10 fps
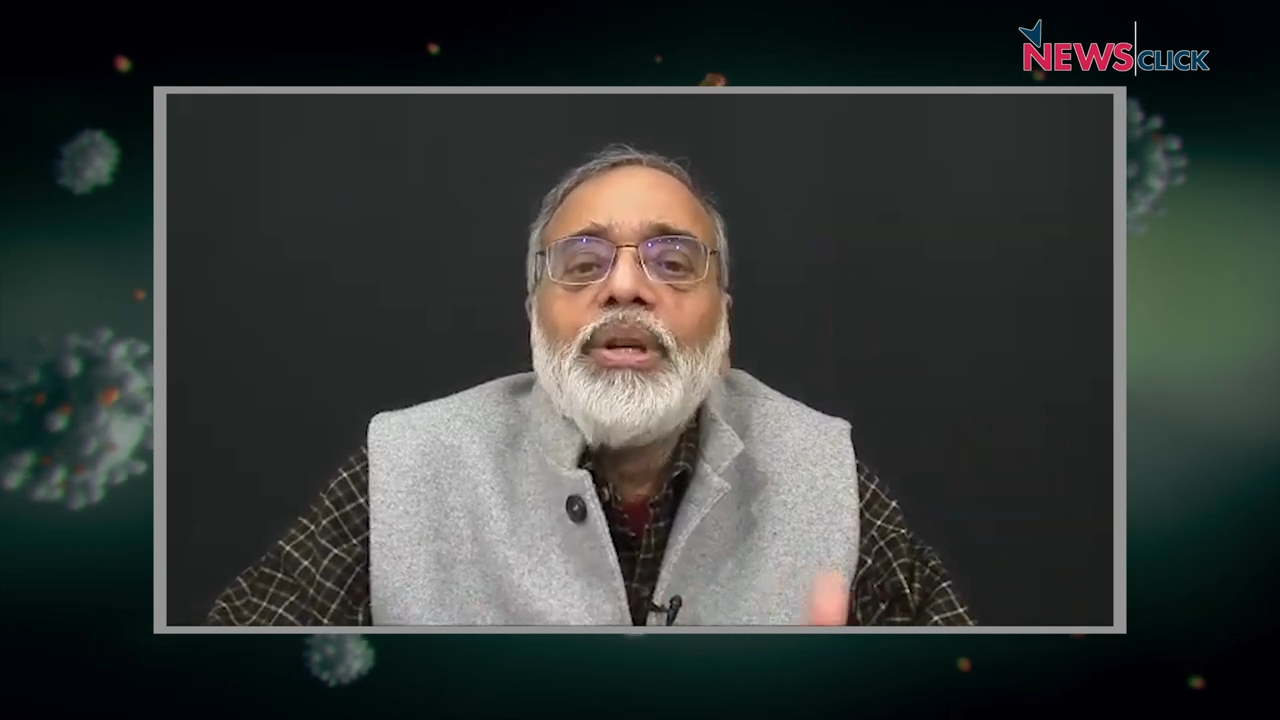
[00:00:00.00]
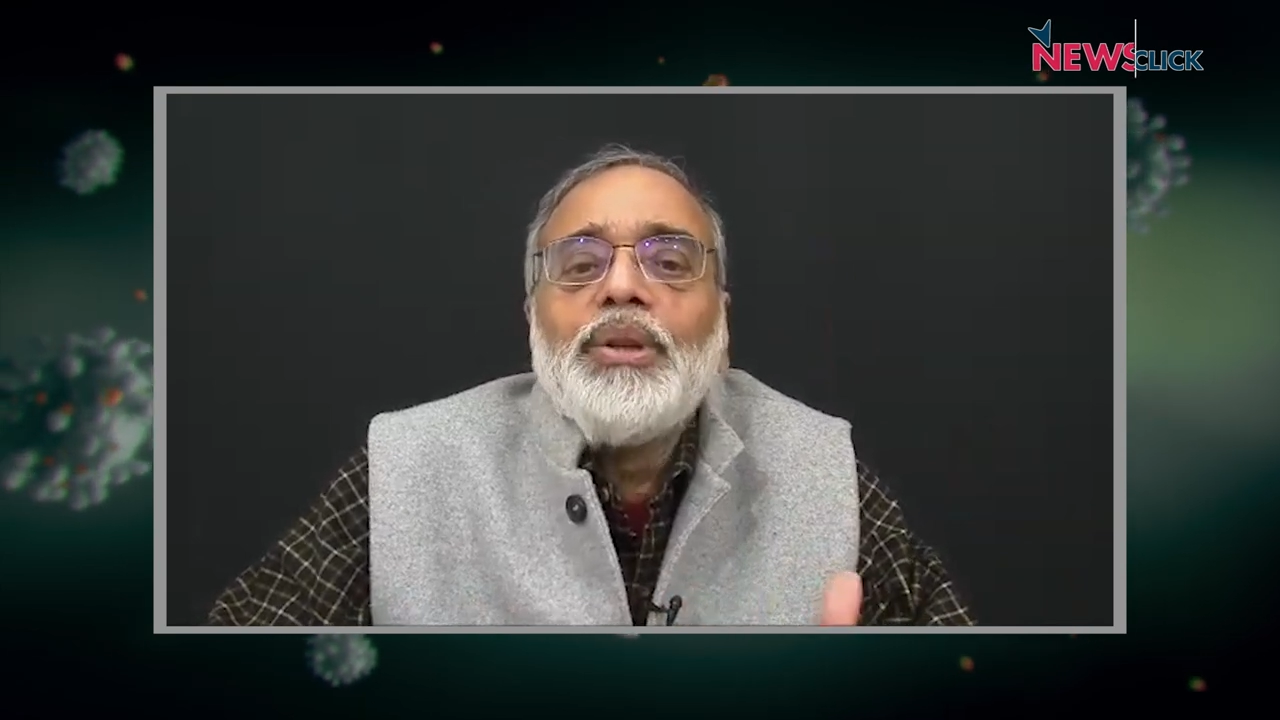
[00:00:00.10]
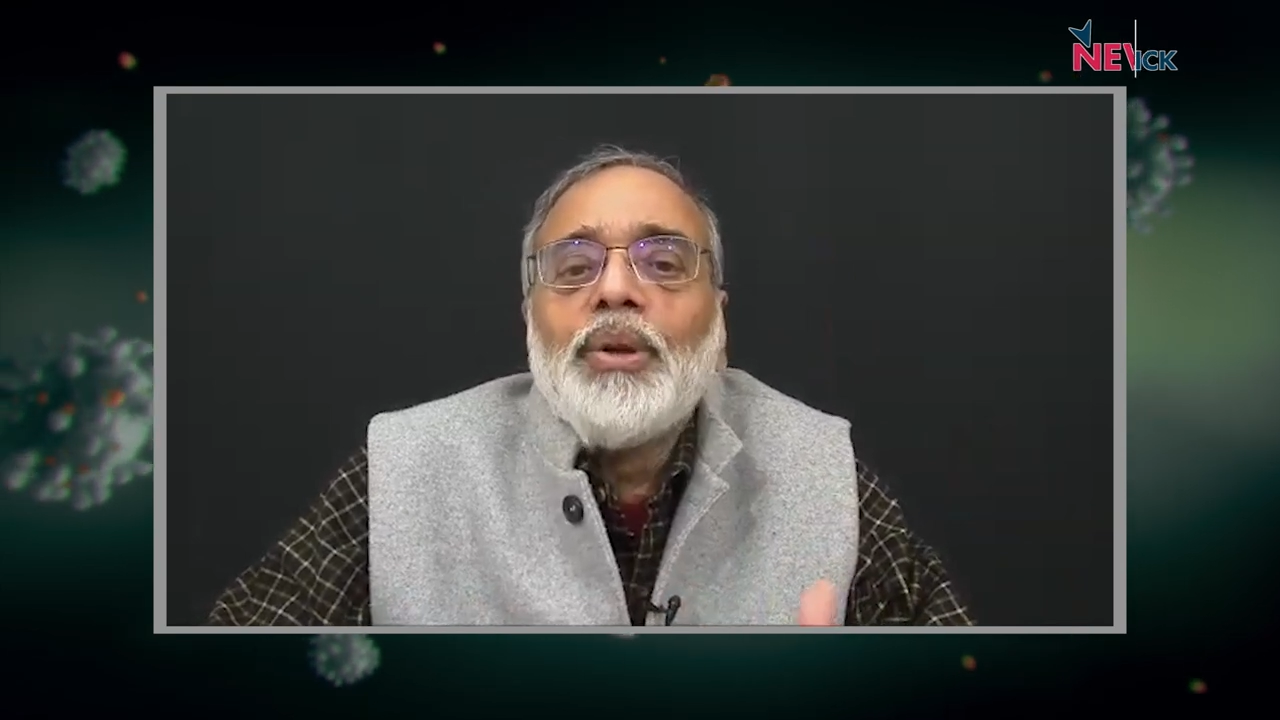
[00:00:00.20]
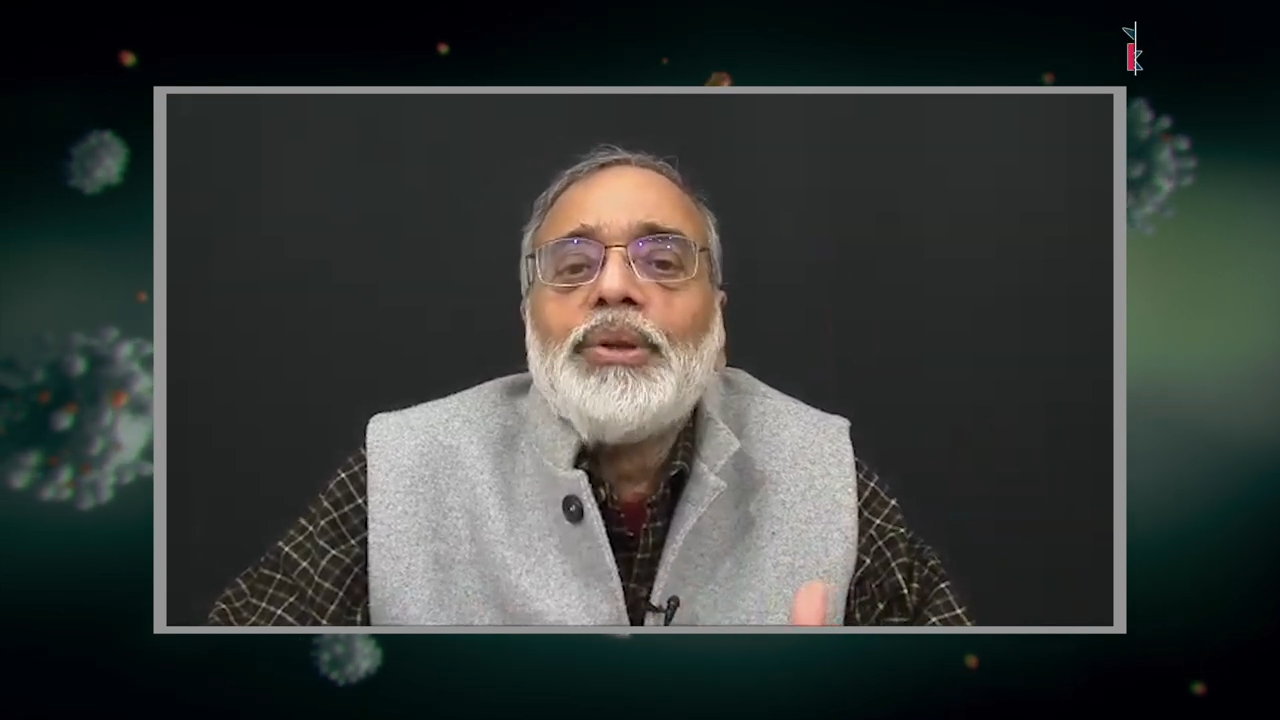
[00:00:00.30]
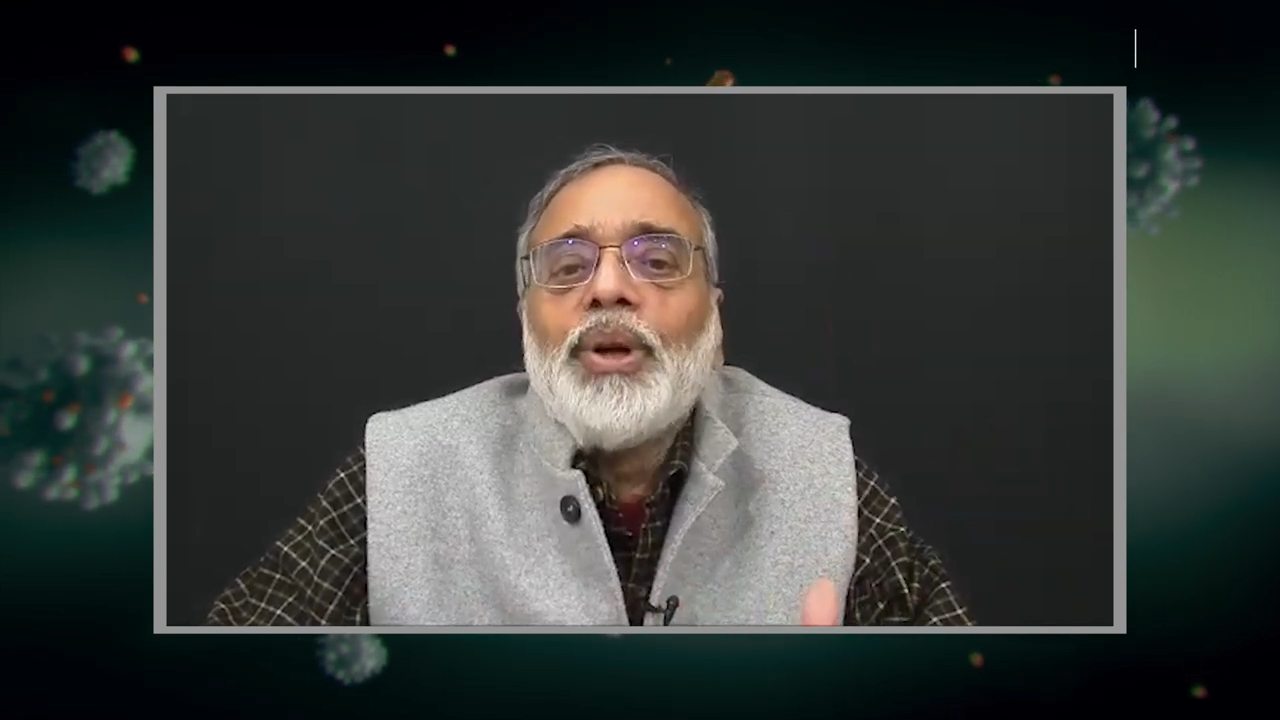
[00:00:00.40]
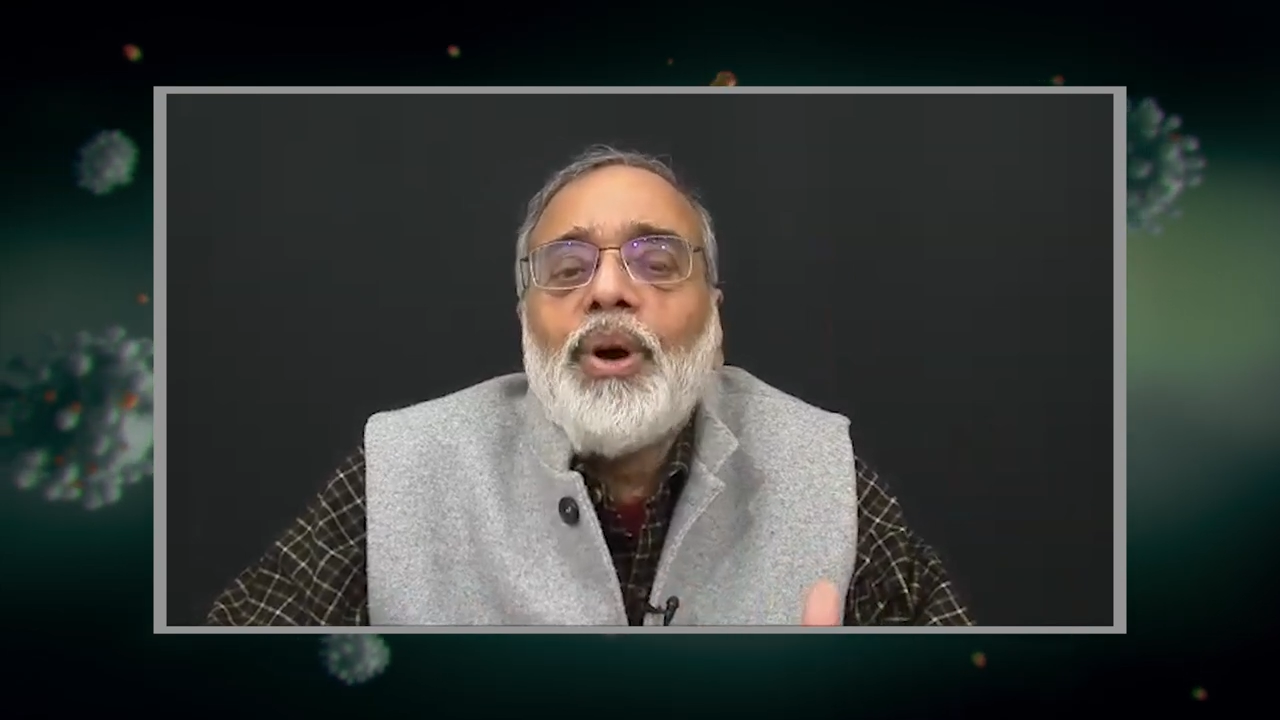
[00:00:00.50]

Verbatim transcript: is also